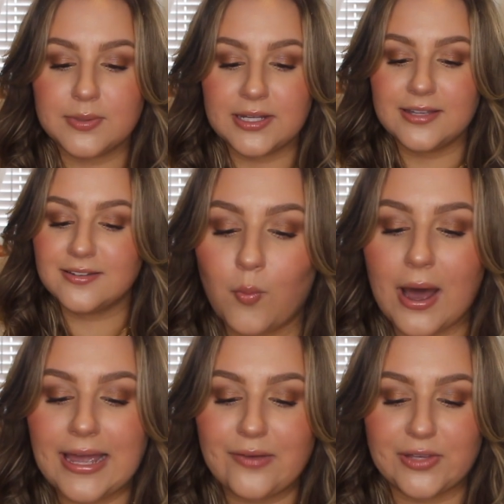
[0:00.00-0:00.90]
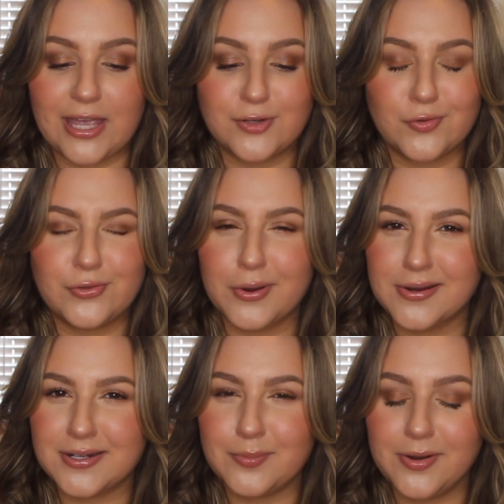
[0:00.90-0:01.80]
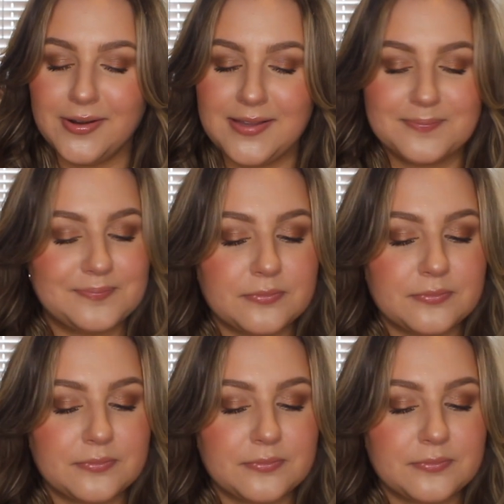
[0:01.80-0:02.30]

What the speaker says: but why have a candle if you aren't gonna burn it?